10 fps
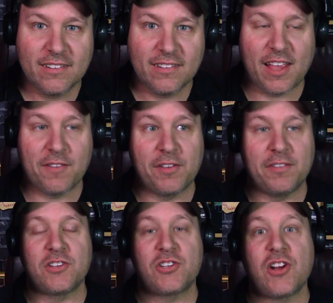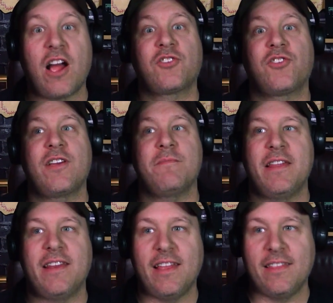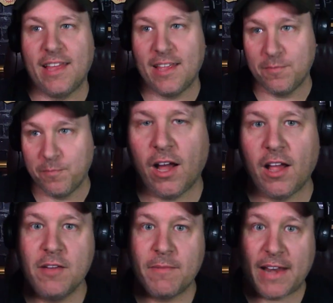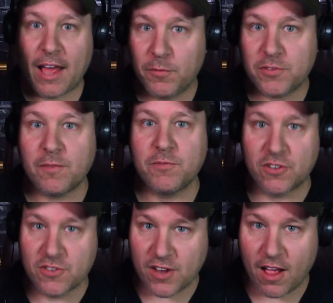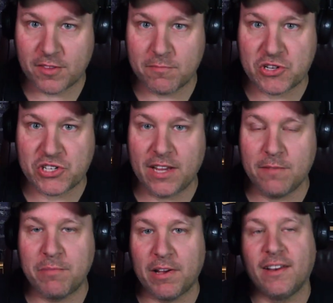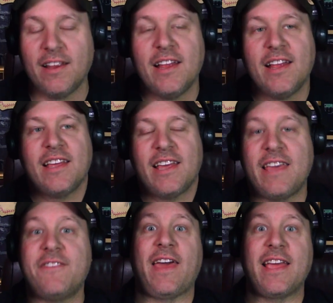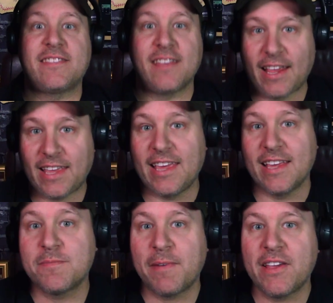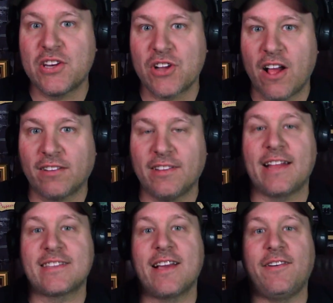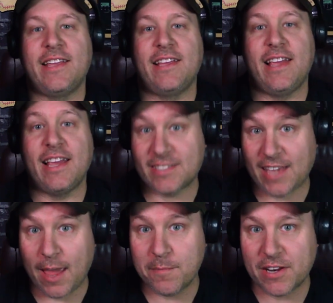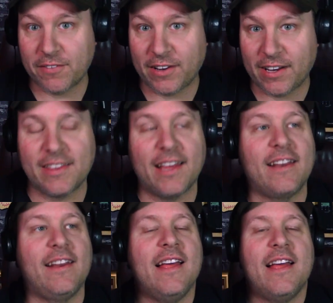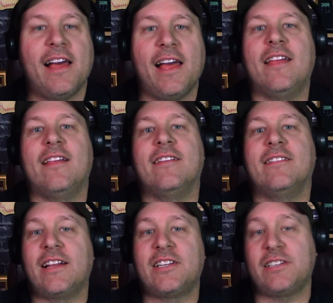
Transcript: They're giving the shock treatment and then a human helps him, turns off the machine, but he fakes it like he is being shocked and that's how he, he escapes and everything like that. And I,